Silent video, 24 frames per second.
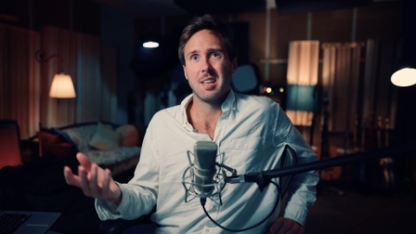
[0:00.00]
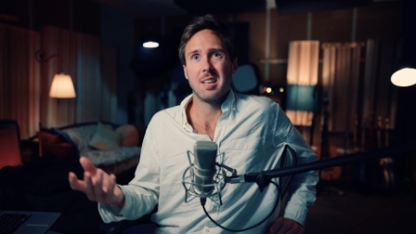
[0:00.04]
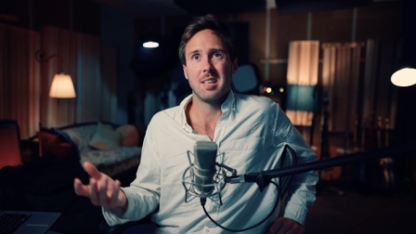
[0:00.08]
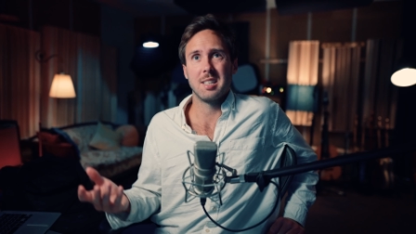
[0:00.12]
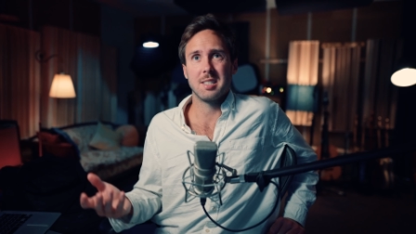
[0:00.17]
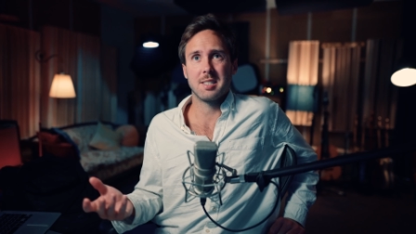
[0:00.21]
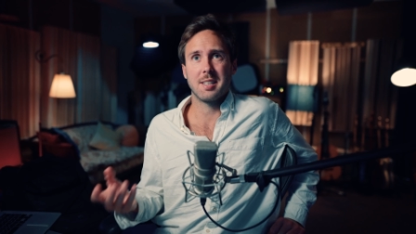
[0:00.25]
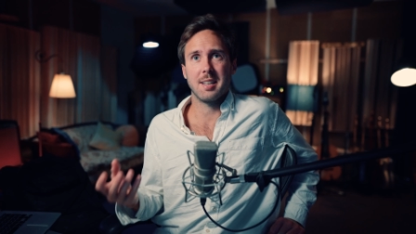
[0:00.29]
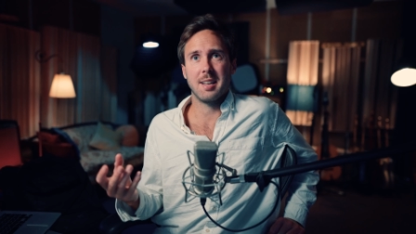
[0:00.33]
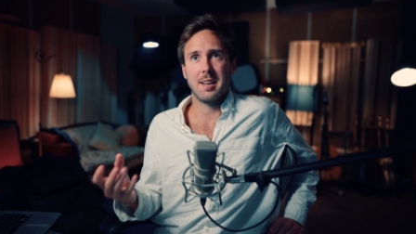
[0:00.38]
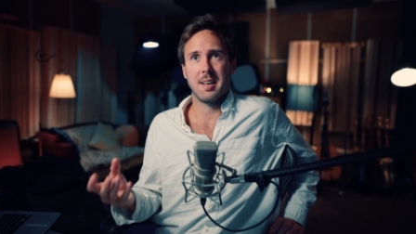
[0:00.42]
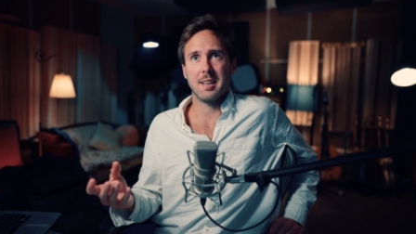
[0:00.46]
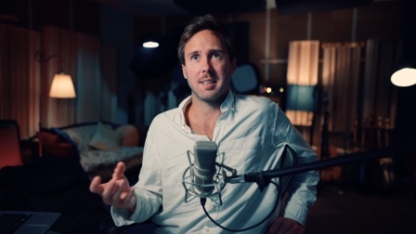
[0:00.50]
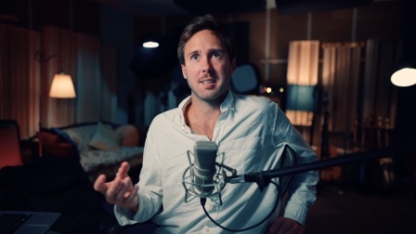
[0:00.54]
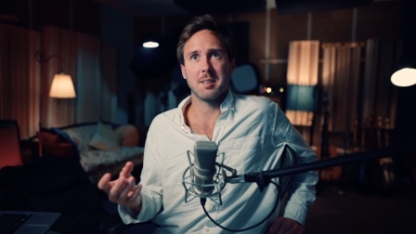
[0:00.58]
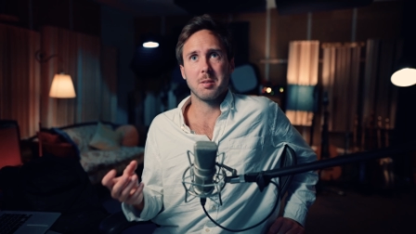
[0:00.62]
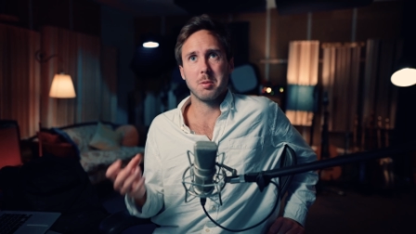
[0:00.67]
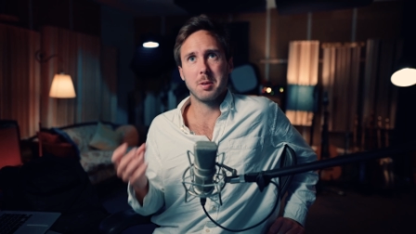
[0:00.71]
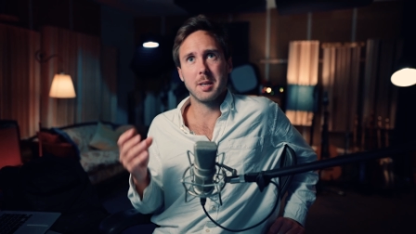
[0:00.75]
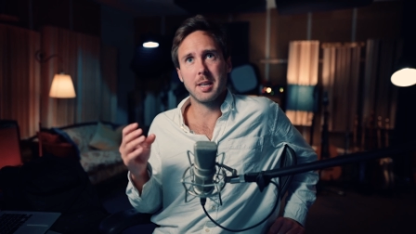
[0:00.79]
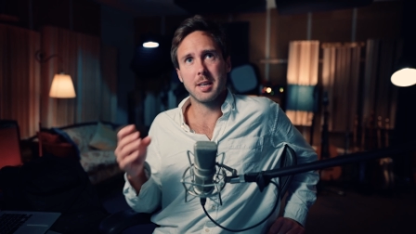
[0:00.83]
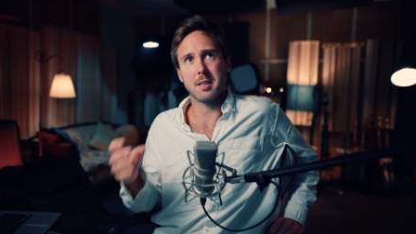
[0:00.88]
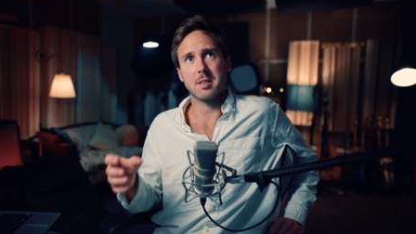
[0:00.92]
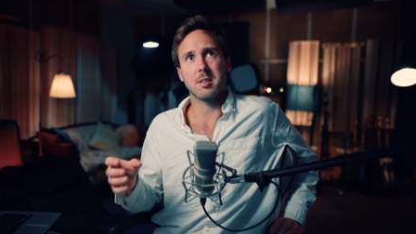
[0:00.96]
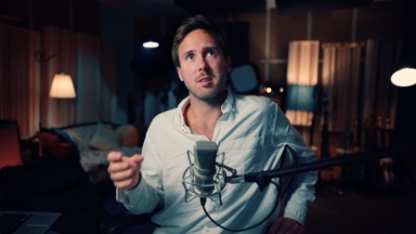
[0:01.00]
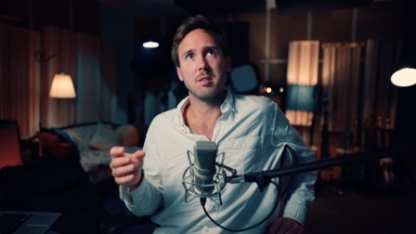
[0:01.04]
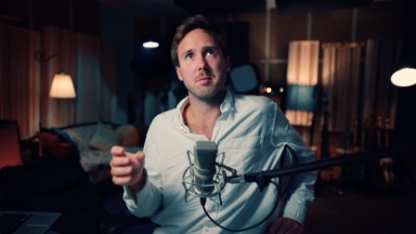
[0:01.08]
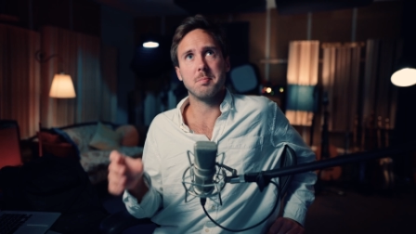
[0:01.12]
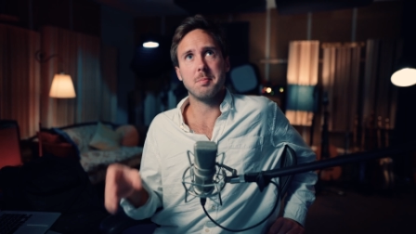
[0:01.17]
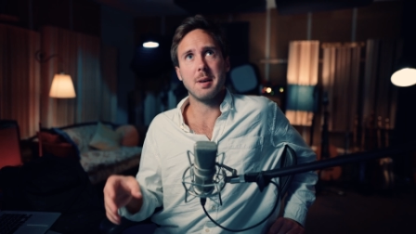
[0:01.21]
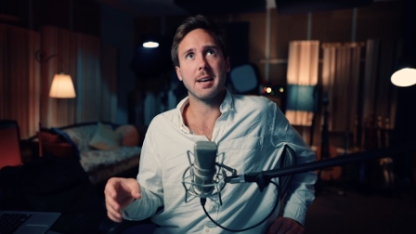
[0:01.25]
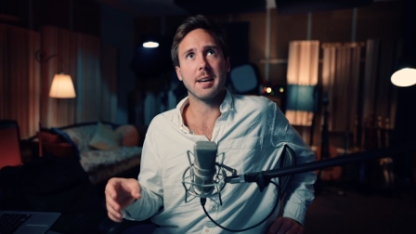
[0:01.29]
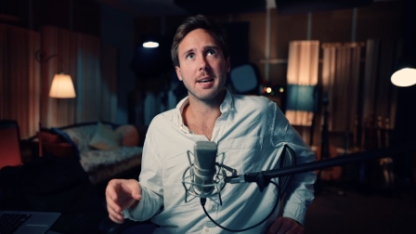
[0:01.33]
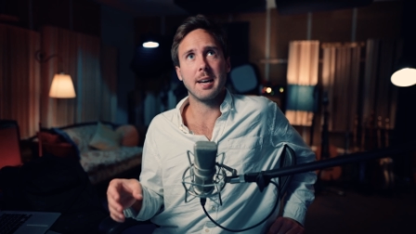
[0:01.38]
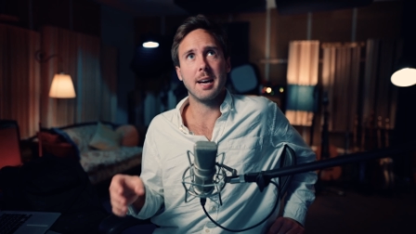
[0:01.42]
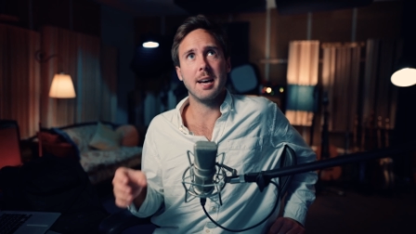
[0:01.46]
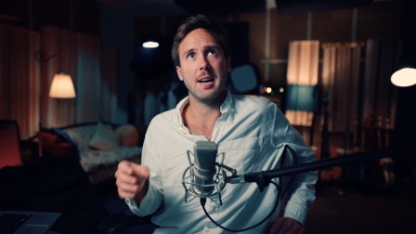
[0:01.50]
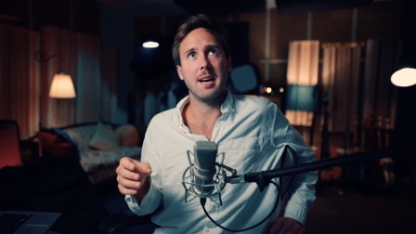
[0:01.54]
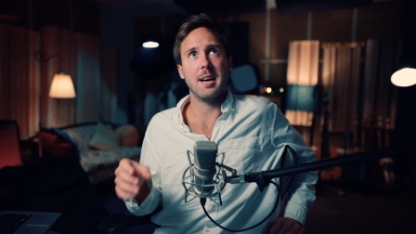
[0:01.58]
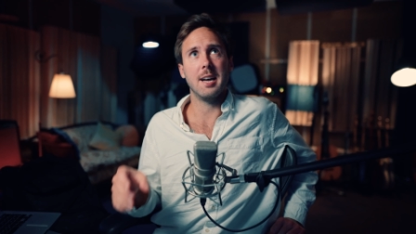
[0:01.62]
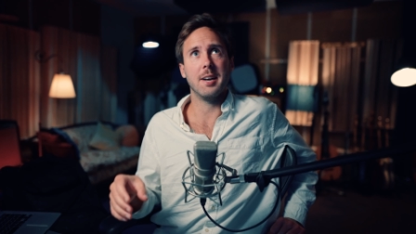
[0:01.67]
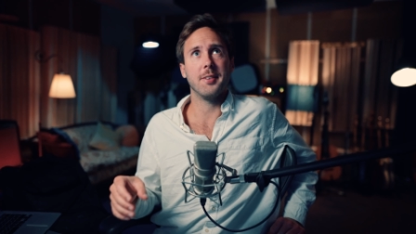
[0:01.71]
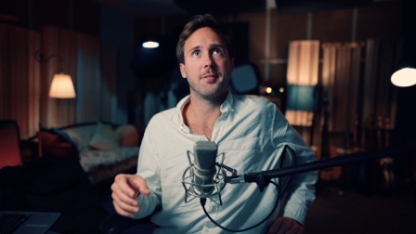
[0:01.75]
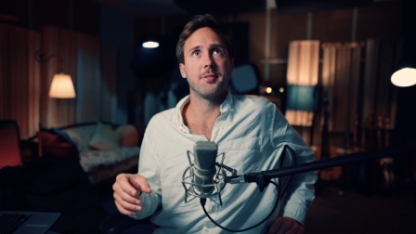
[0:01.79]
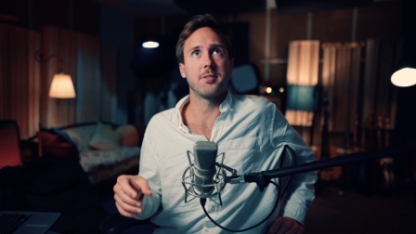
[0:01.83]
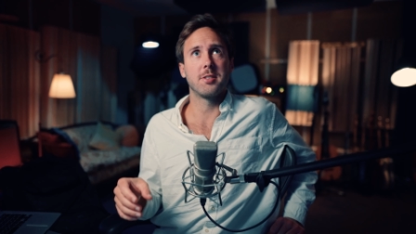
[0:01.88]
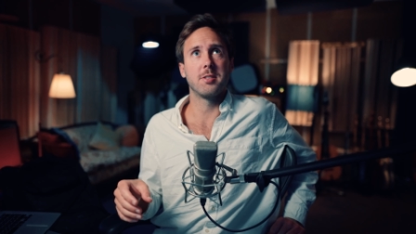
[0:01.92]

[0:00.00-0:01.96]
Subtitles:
it's like when I go back, I have